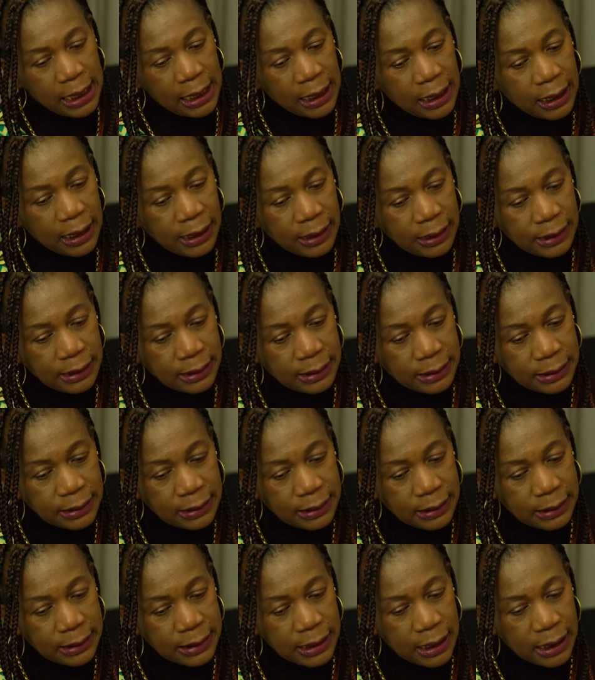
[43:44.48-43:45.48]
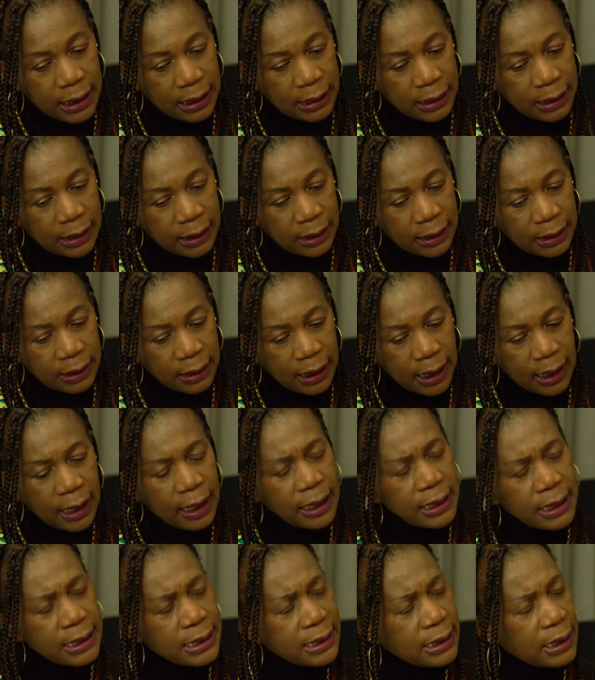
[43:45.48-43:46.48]
Yeah. And I
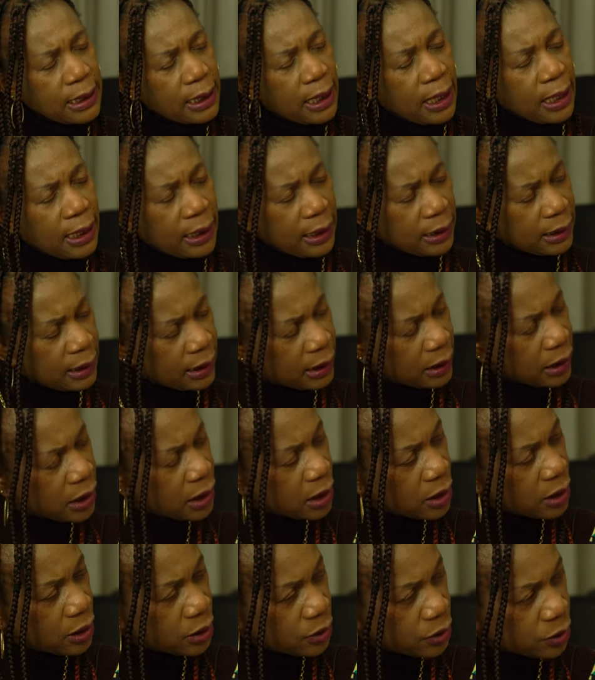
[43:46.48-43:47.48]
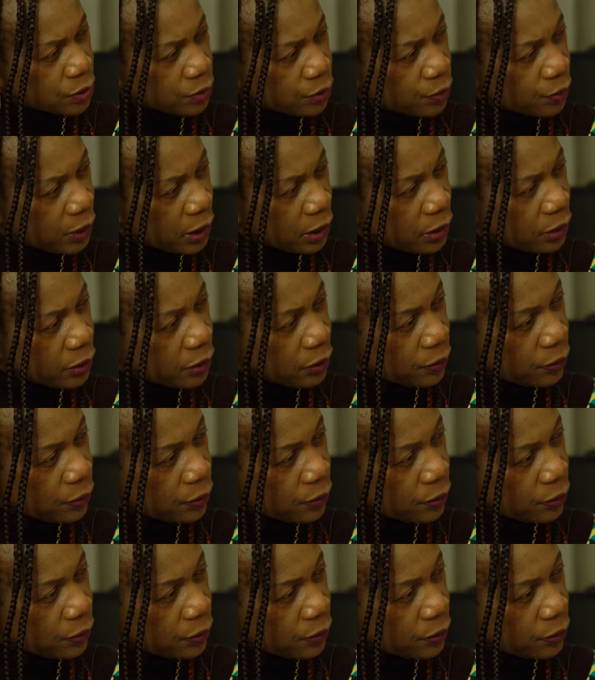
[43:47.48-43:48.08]
can't say I had any issue with